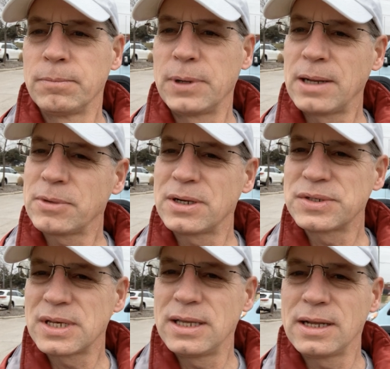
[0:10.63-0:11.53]
but I'm going to
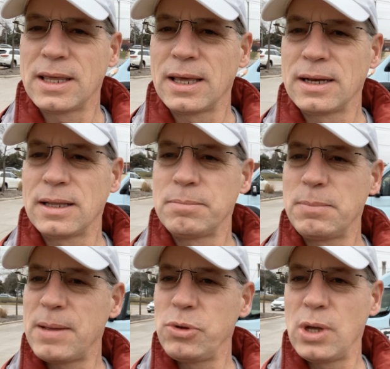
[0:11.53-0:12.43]
say it again, and
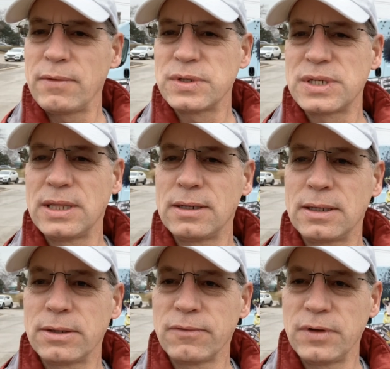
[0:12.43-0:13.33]
maybe you haven't seen the
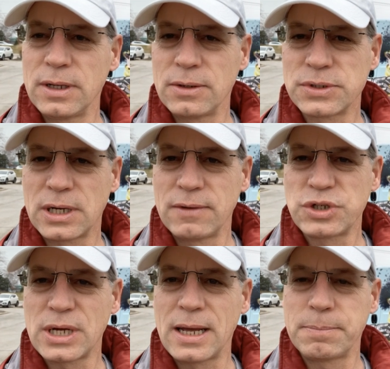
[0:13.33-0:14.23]
other videos that I've
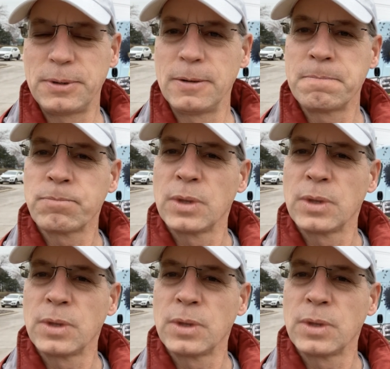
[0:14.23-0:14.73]
shot, but